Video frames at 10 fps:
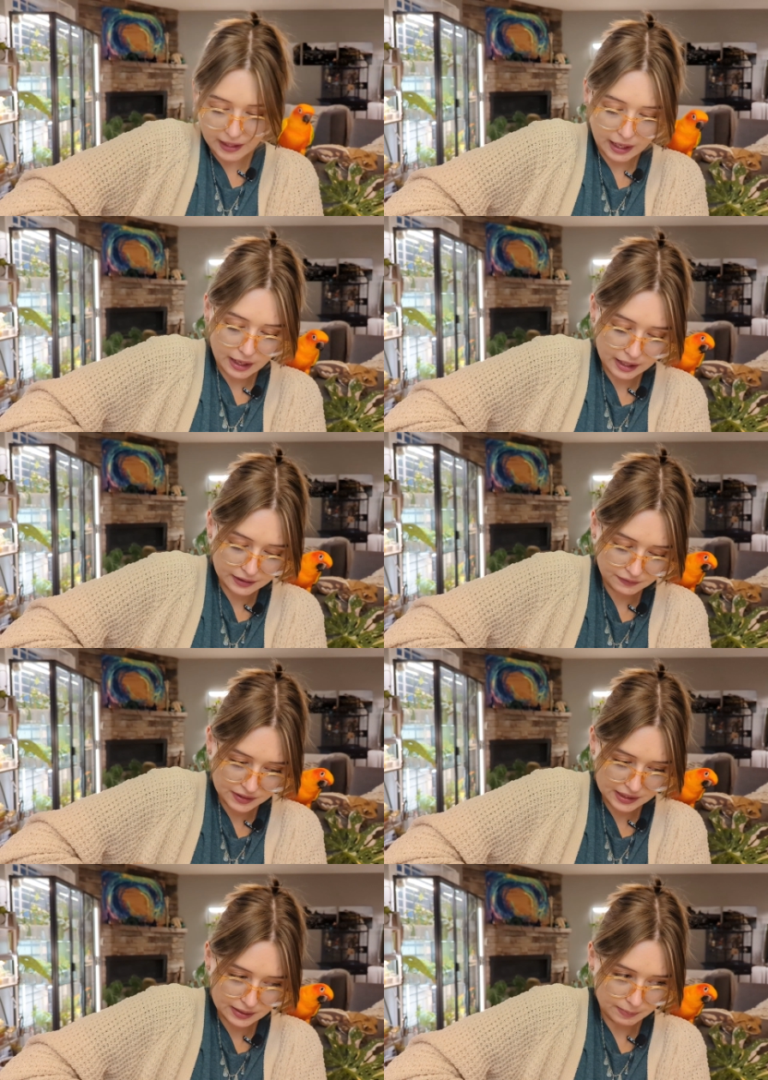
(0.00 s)
they kind of
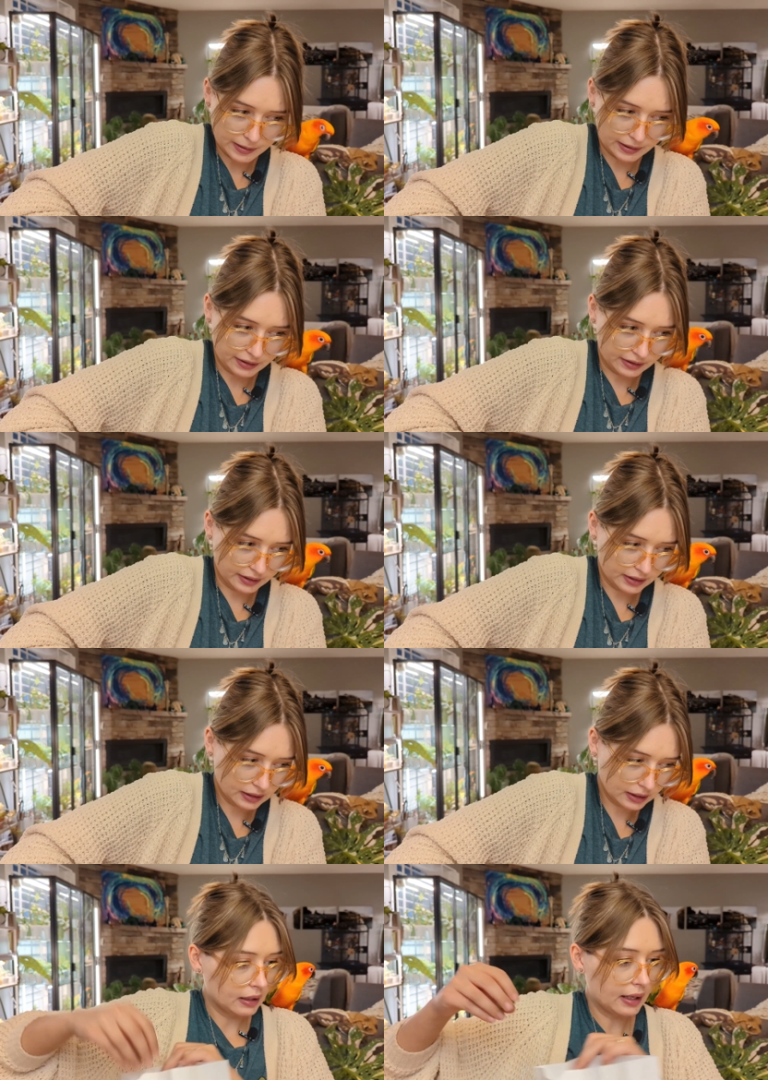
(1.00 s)
spilled,
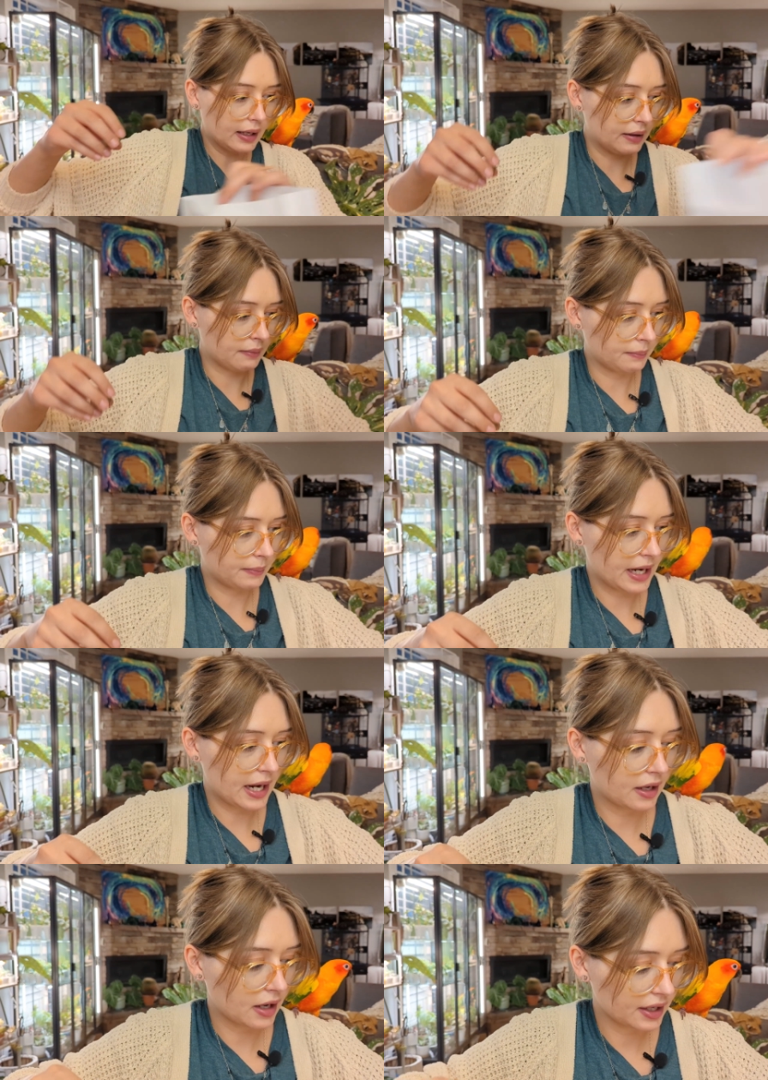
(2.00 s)
um, but
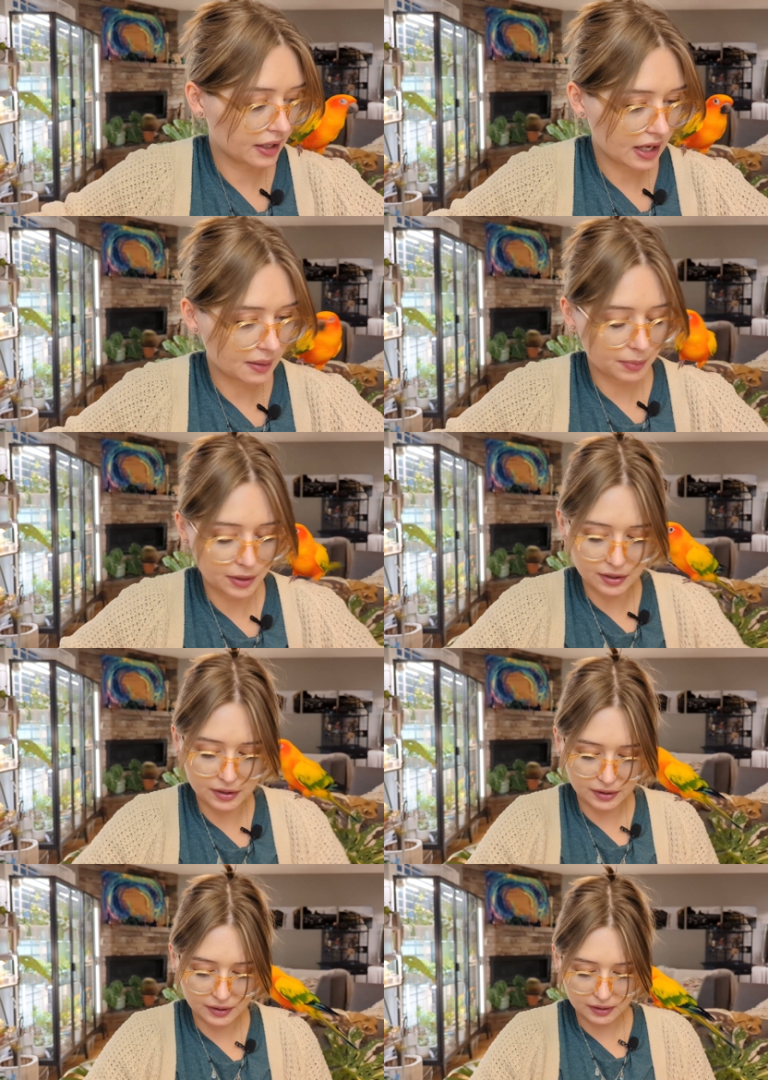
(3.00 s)
I got a
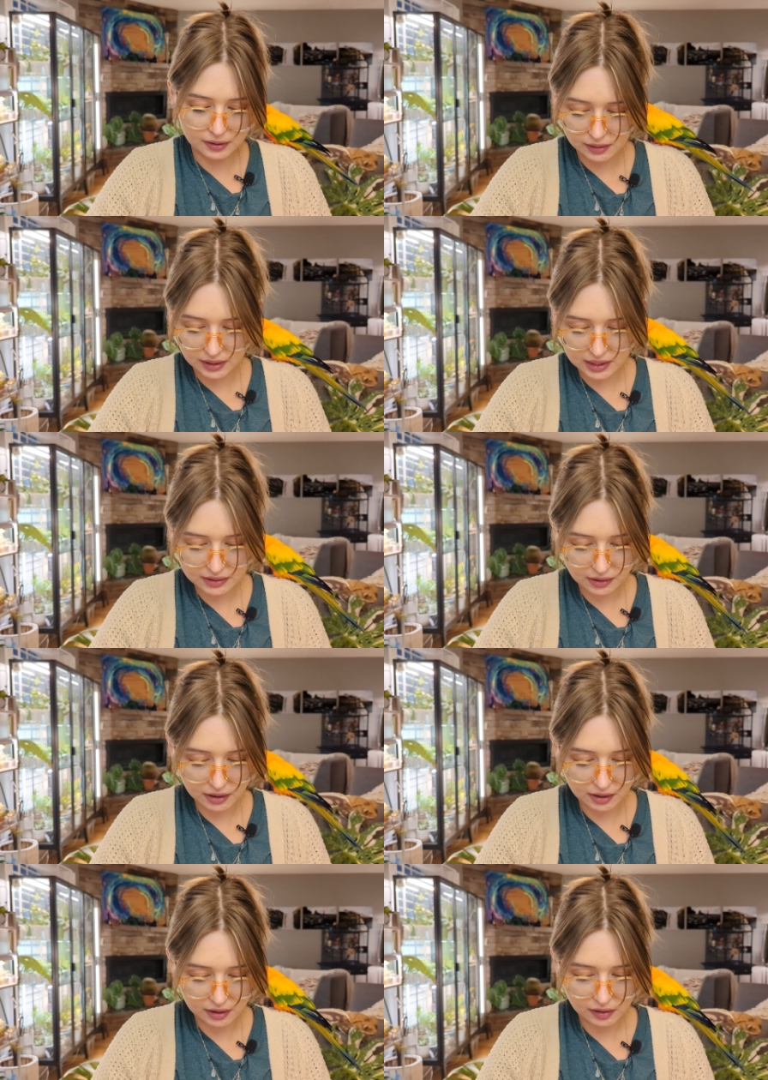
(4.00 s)
couple. These
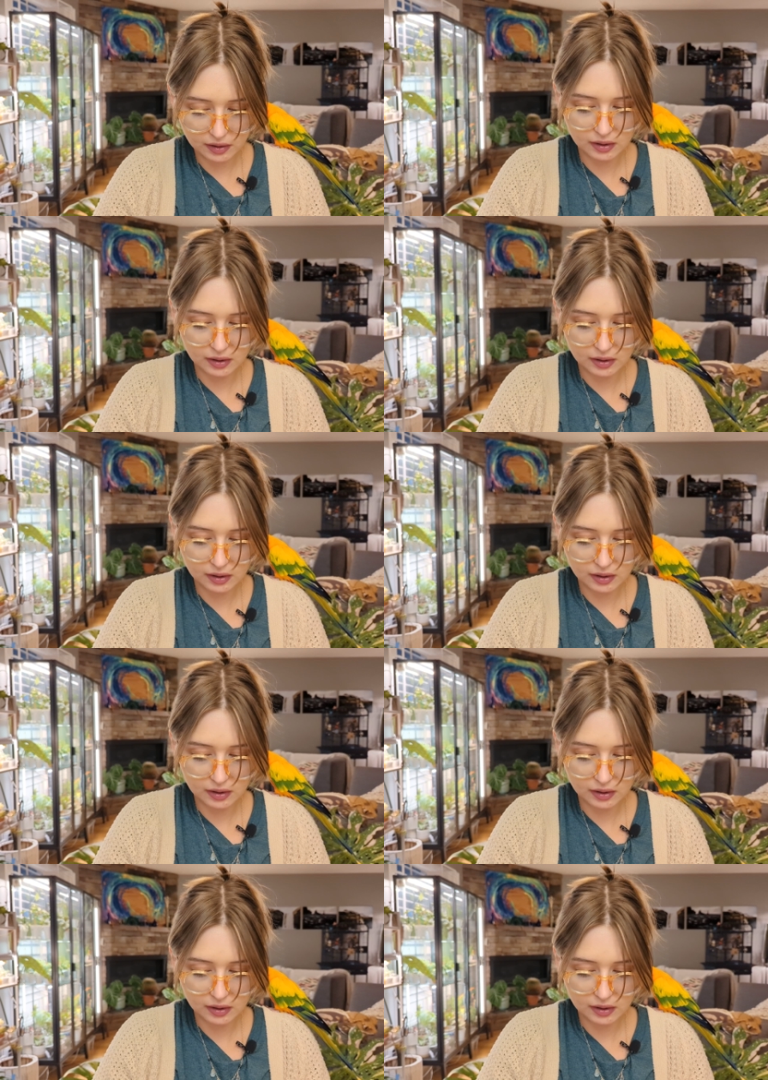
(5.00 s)
are,